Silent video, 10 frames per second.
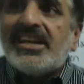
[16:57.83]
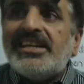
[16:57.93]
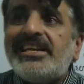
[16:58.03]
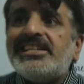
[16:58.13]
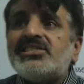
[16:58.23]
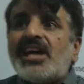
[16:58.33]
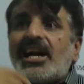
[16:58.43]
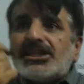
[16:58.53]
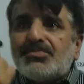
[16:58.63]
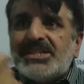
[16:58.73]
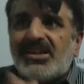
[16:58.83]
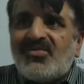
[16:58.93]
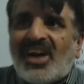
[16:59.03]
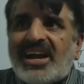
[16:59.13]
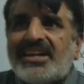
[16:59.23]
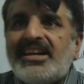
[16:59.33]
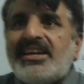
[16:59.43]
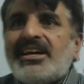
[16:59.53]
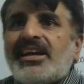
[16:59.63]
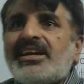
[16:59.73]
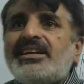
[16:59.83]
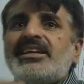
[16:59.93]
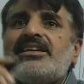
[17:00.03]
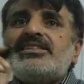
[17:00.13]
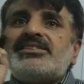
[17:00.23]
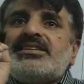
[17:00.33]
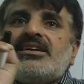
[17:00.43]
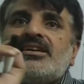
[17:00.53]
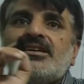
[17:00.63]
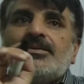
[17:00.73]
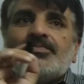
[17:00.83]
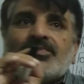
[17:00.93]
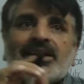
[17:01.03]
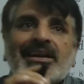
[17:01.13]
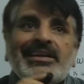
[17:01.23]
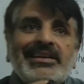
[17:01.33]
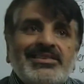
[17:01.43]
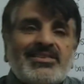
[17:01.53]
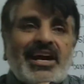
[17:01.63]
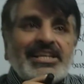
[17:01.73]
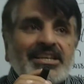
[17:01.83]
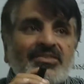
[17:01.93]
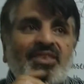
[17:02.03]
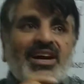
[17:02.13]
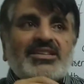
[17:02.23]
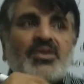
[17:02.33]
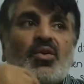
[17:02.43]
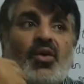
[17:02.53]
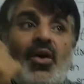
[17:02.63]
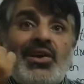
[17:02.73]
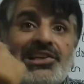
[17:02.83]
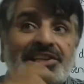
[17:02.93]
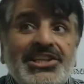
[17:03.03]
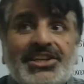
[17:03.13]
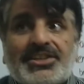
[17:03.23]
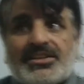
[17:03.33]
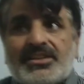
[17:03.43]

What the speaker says: He is not specified. He is writing for the whole reader.